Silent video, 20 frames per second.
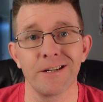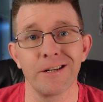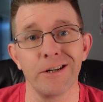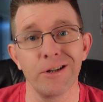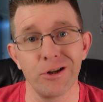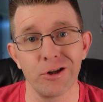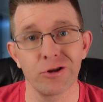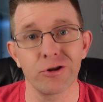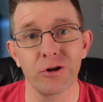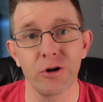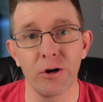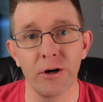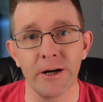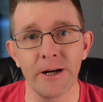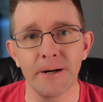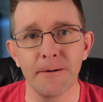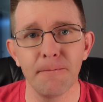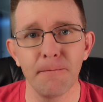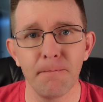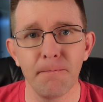to get you
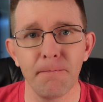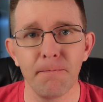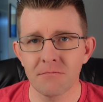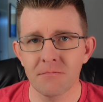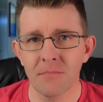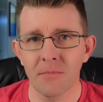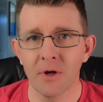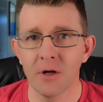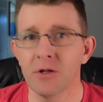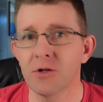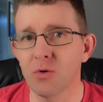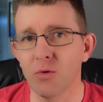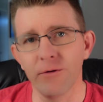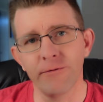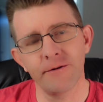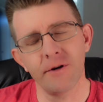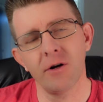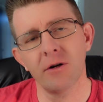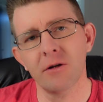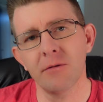started. So
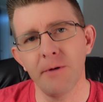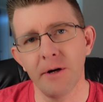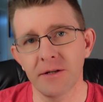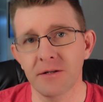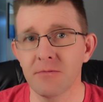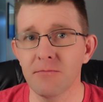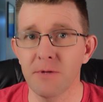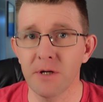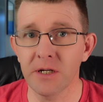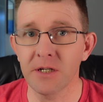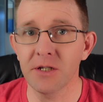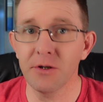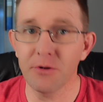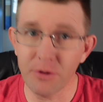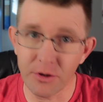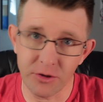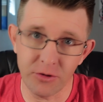we've talked about some things you can